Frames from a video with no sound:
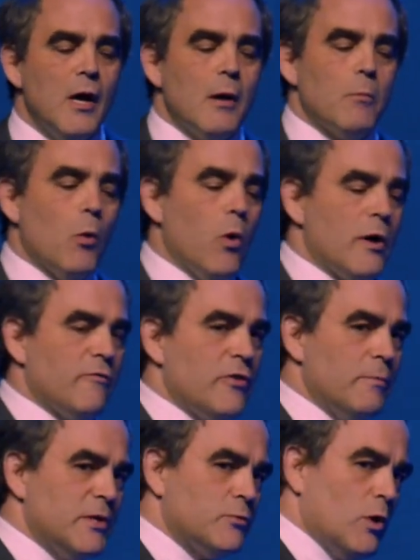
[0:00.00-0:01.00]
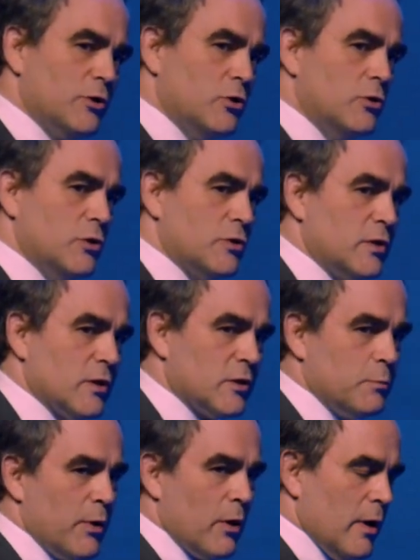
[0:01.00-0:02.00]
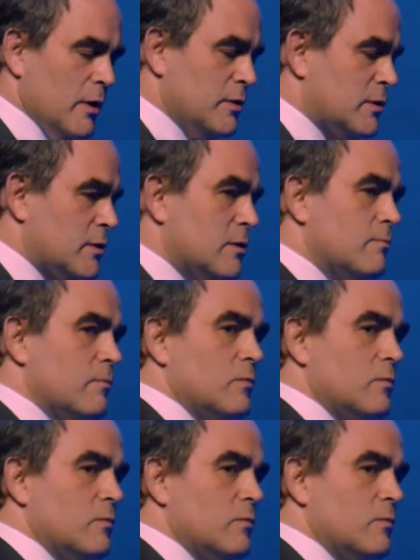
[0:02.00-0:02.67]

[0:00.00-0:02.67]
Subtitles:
But one of them is what you just experienced.